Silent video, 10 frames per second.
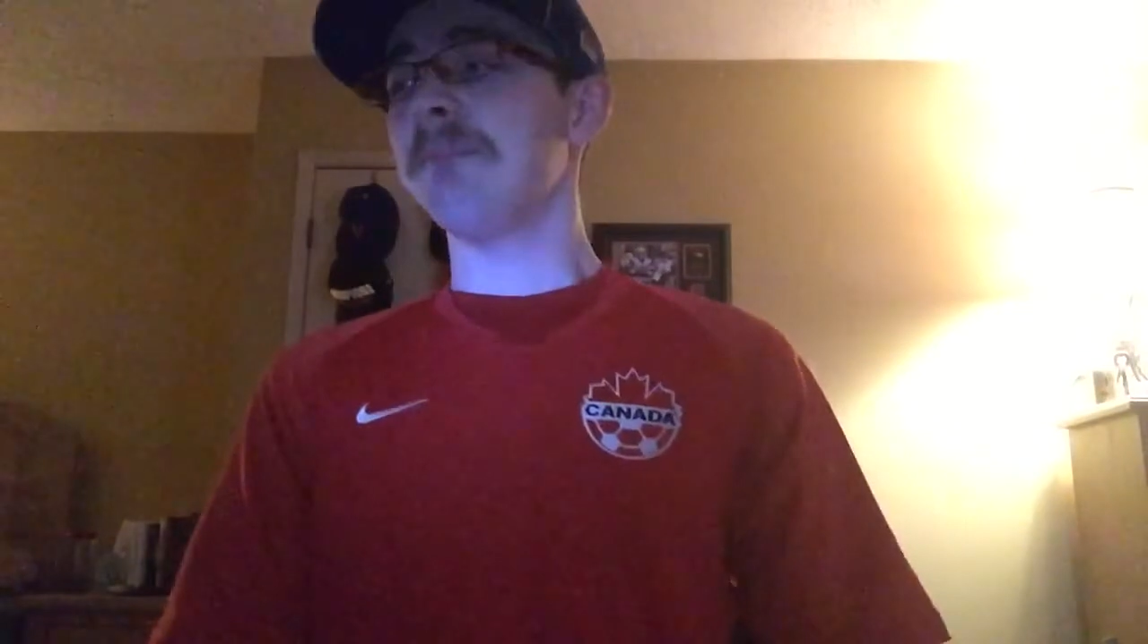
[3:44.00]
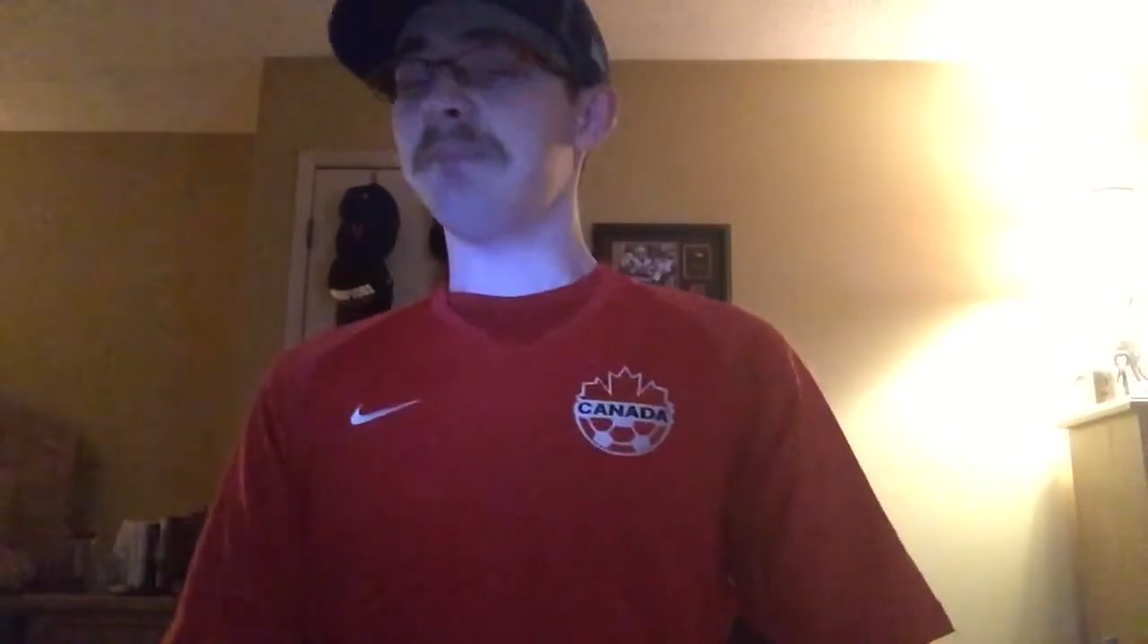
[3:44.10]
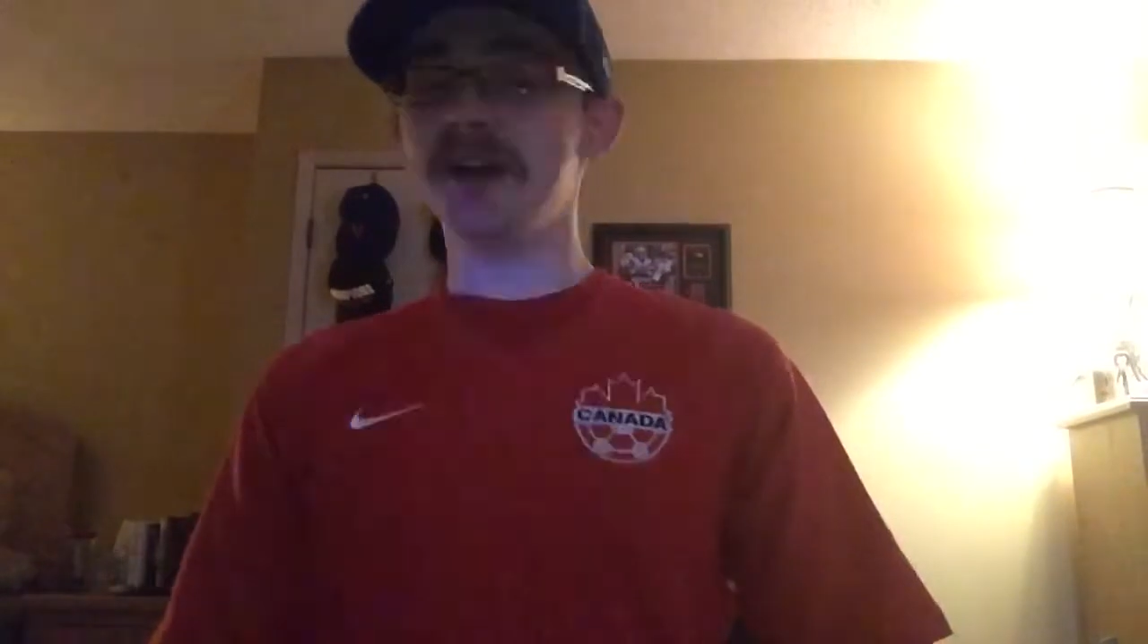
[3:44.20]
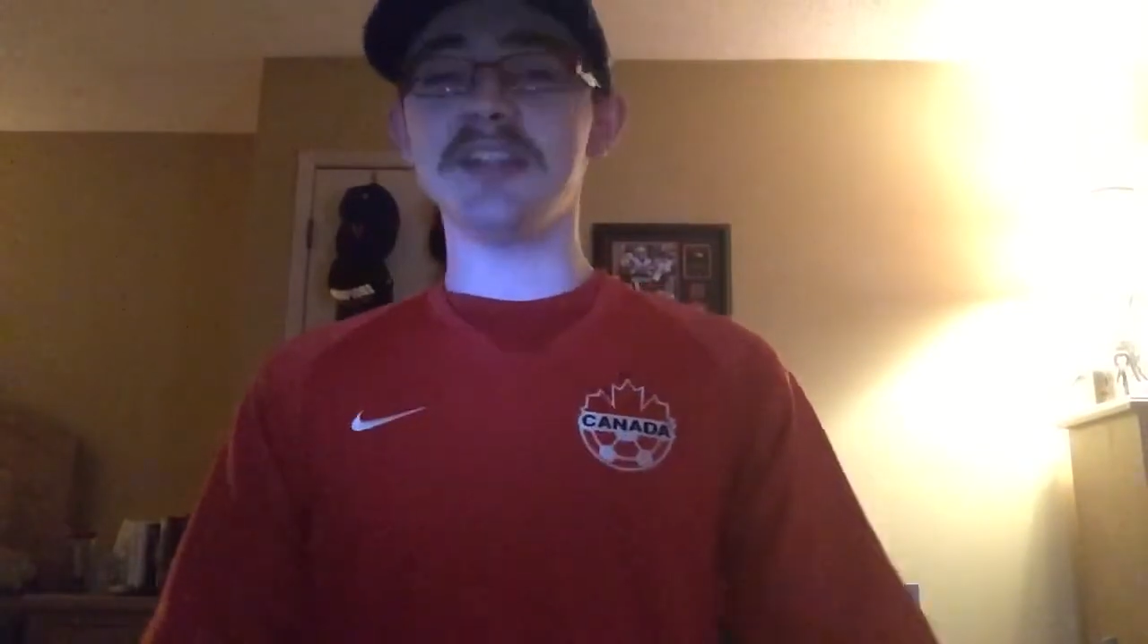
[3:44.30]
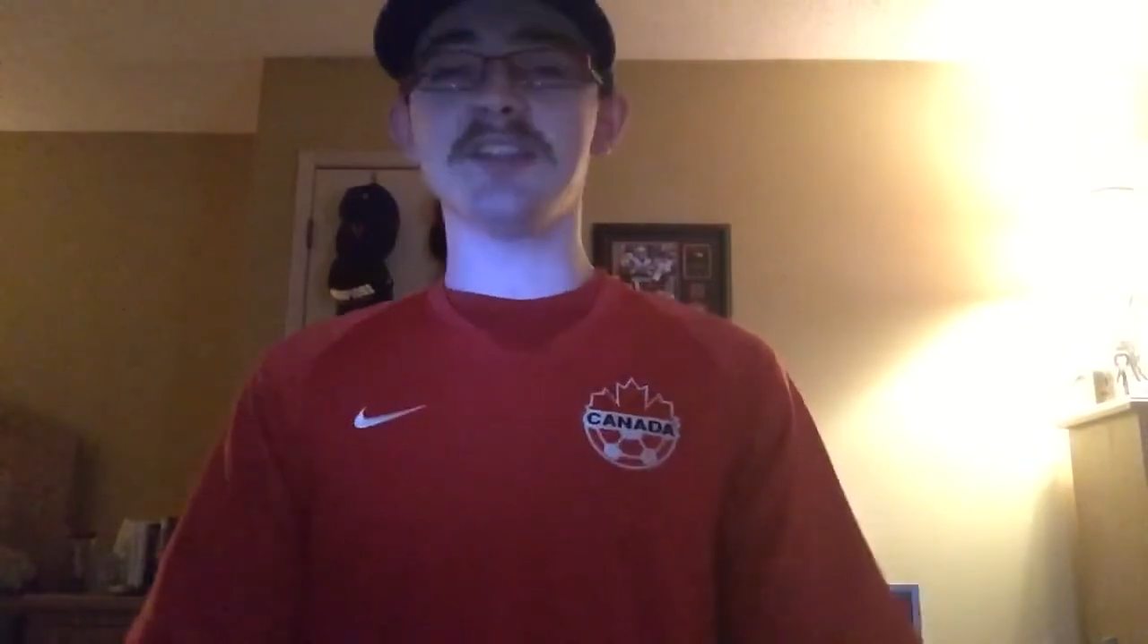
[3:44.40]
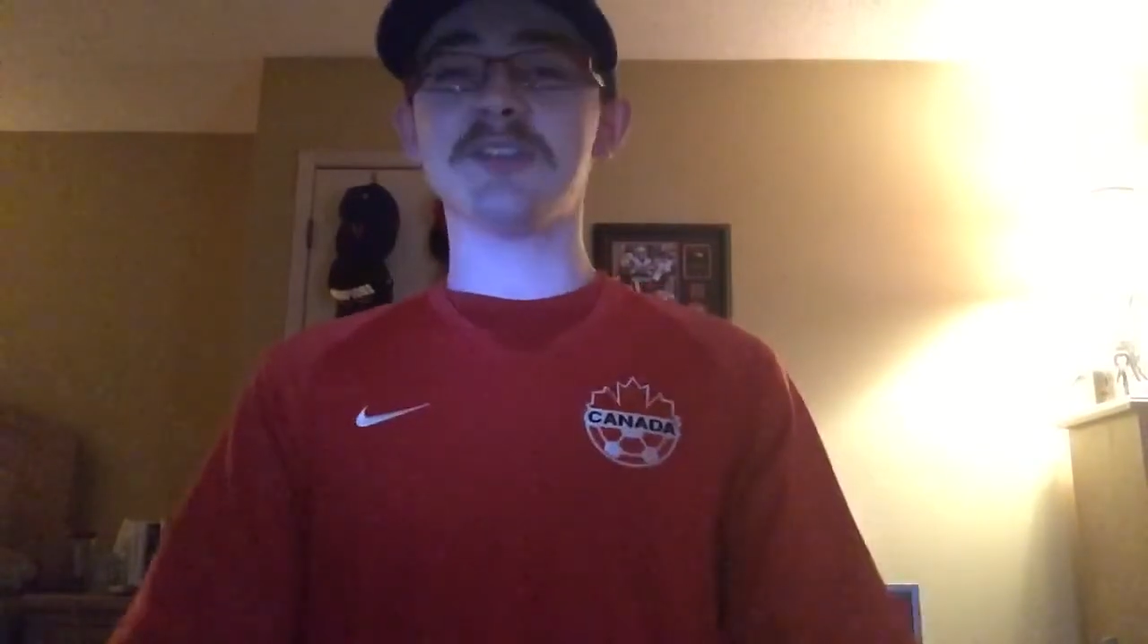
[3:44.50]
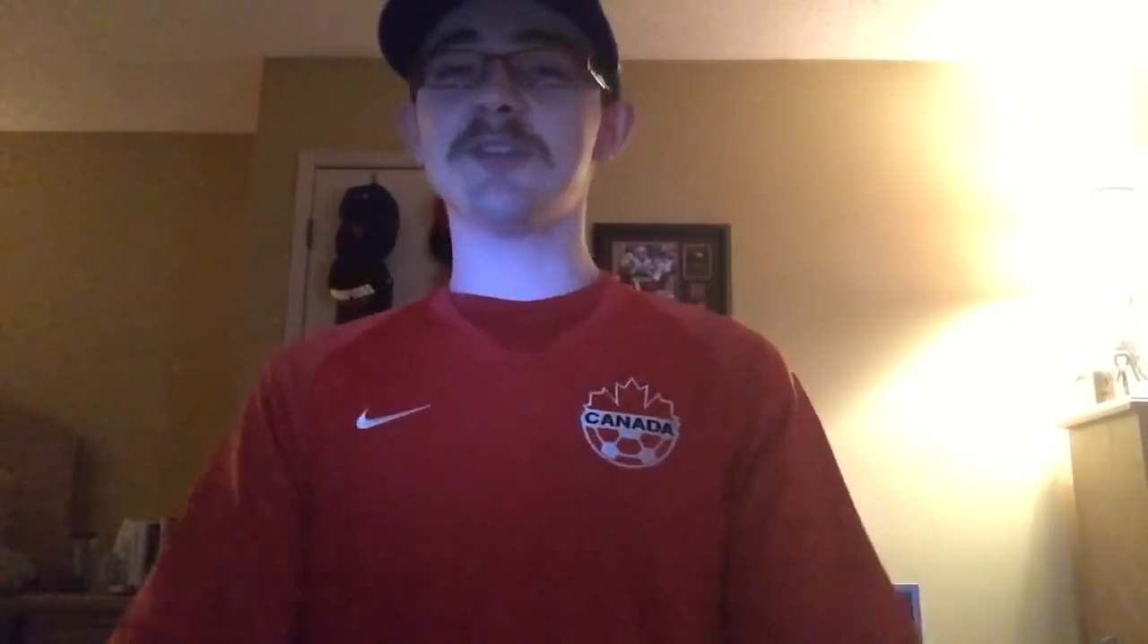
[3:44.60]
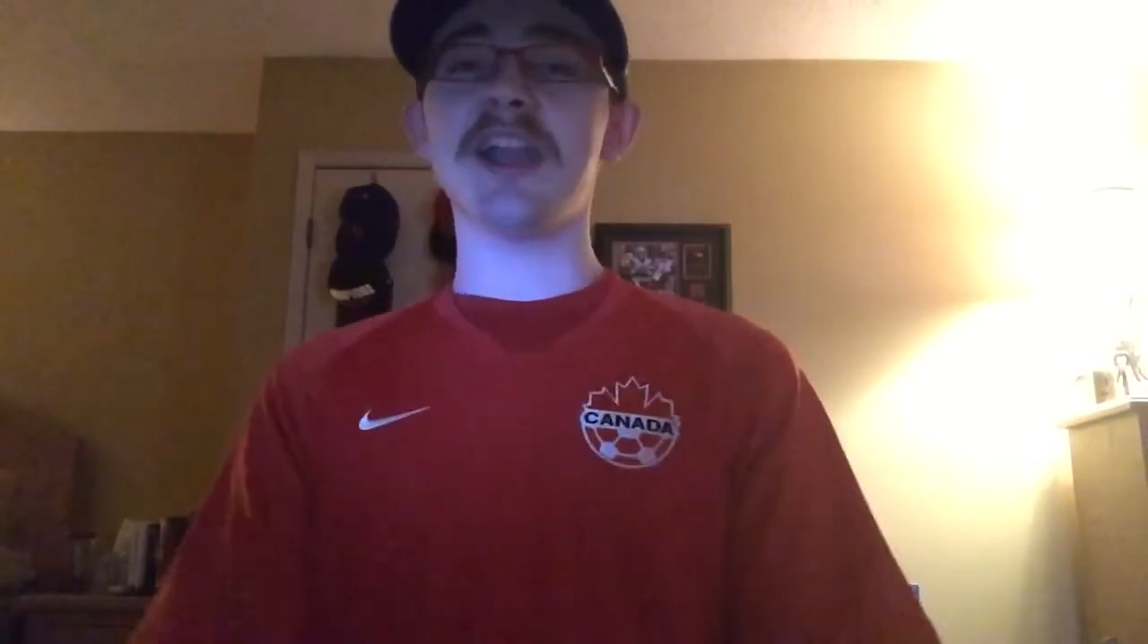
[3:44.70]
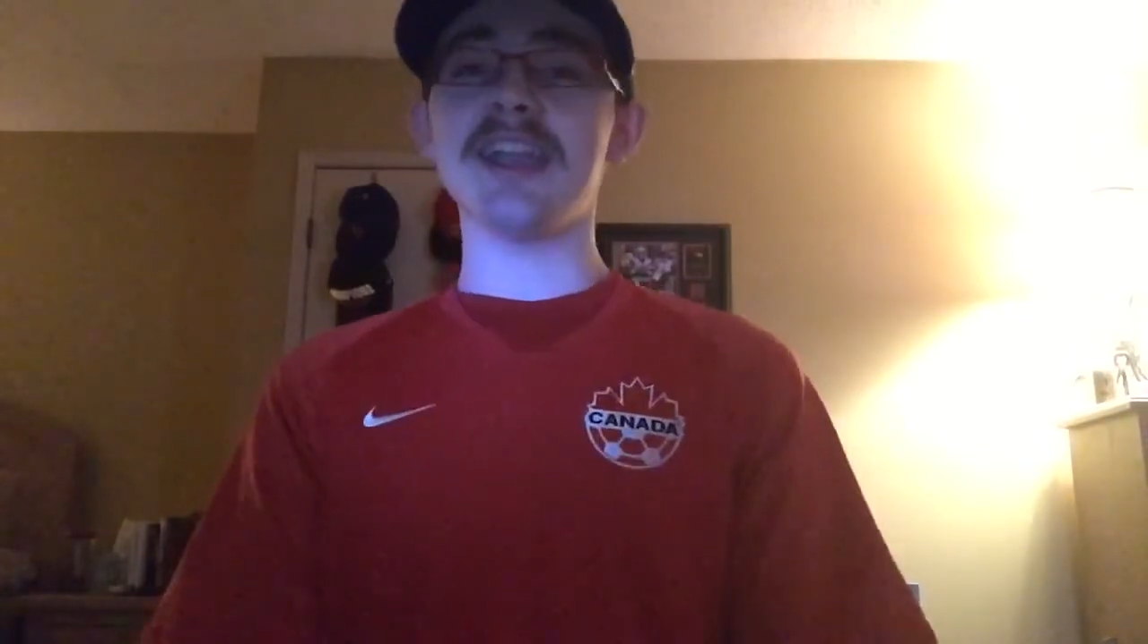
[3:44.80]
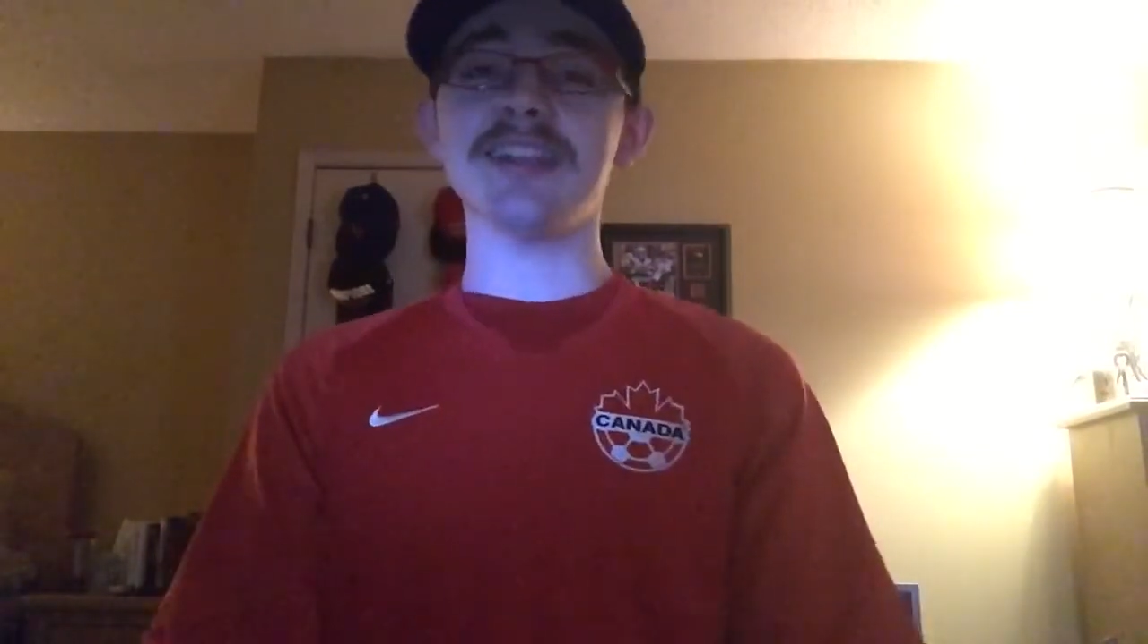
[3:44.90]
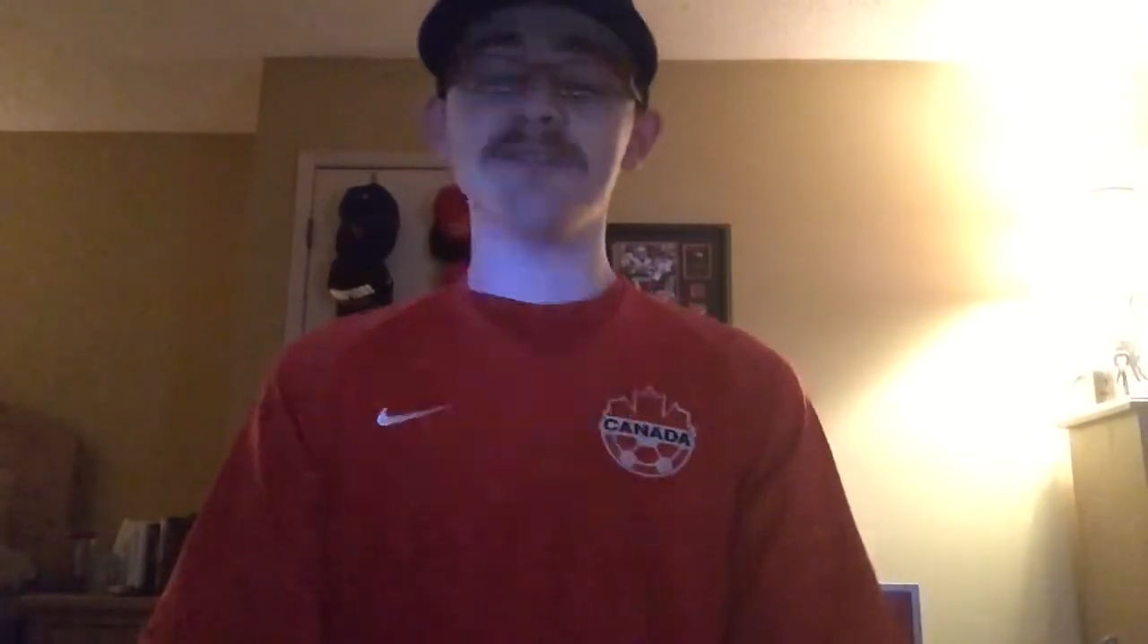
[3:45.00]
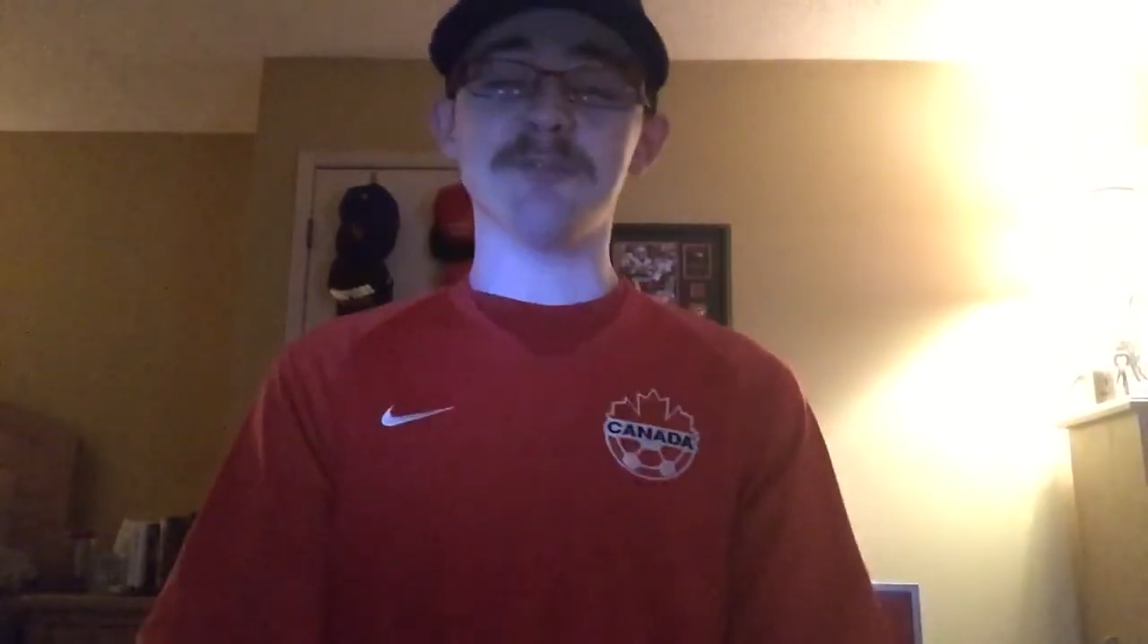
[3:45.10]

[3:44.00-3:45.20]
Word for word: But great